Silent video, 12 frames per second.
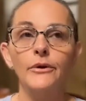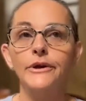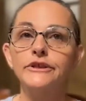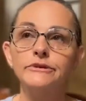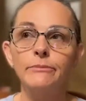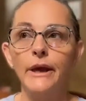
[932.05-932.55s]

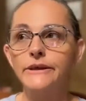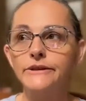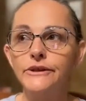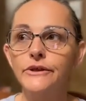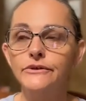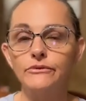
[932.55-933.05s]
Well, here's my
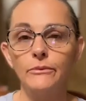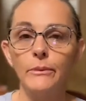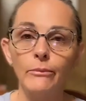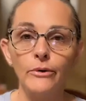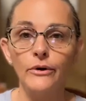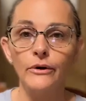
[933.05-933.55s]
excuse,
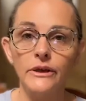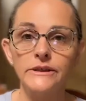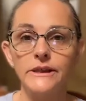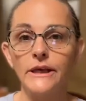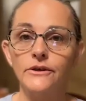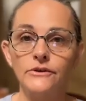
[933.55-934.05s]
remember?
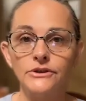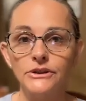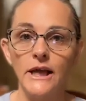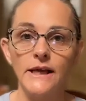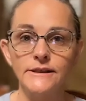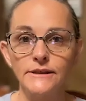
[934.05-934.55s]
Because I told
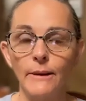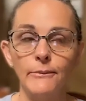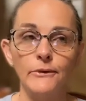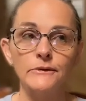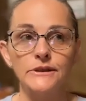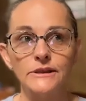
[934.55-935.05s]
you last
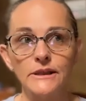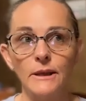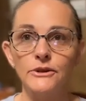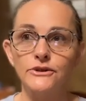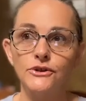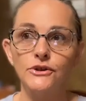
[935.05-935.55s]
time it was the
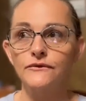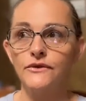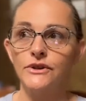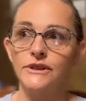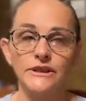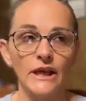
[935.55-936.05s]
same excuse
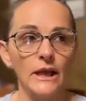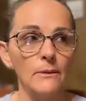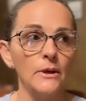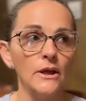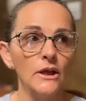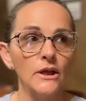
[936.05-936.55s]
for the
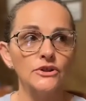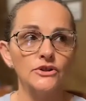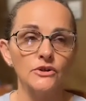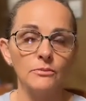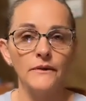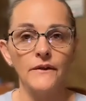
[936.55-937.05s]
same
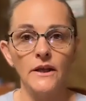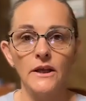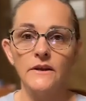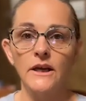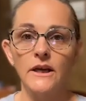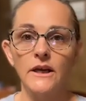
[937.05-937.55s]
stupid
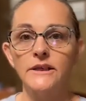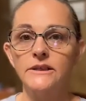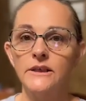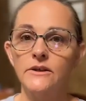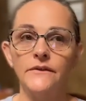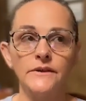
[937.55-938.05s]
thing that I
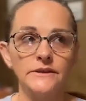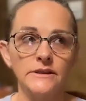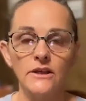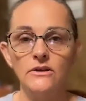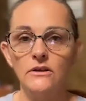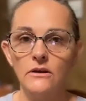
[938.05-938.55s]
did on the
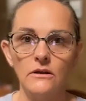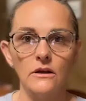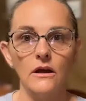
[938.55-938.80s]
same...